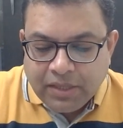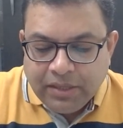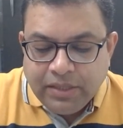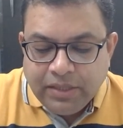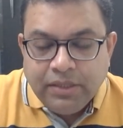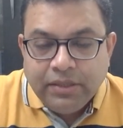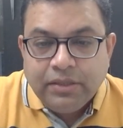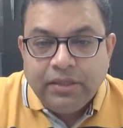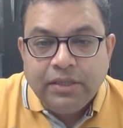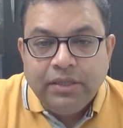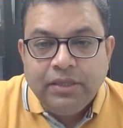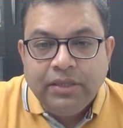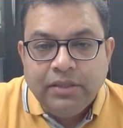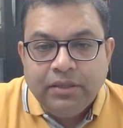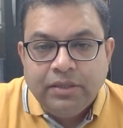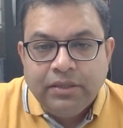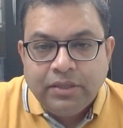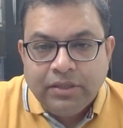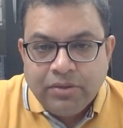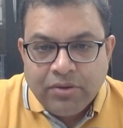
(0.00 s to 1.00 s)
he he
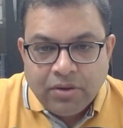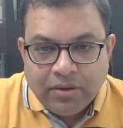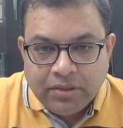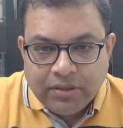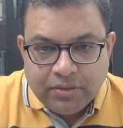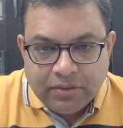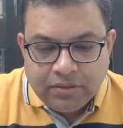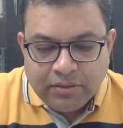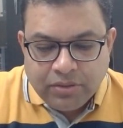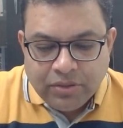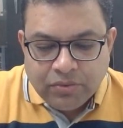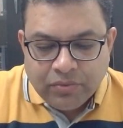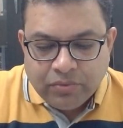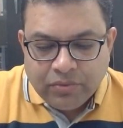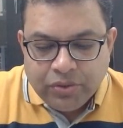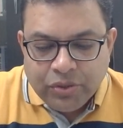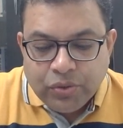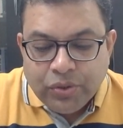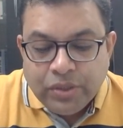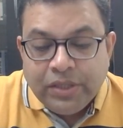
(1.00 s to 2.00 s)
did not you know
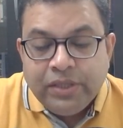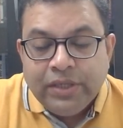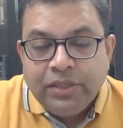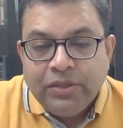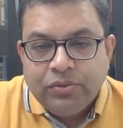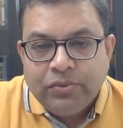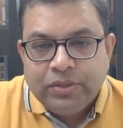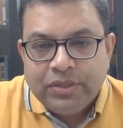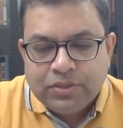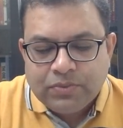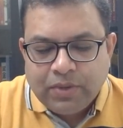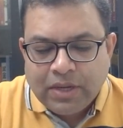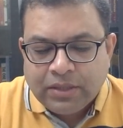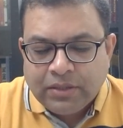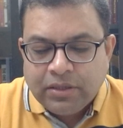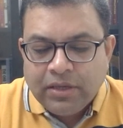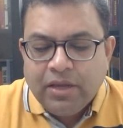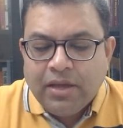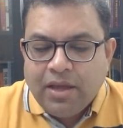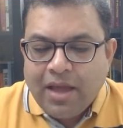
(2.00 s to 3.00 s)
yield in to his father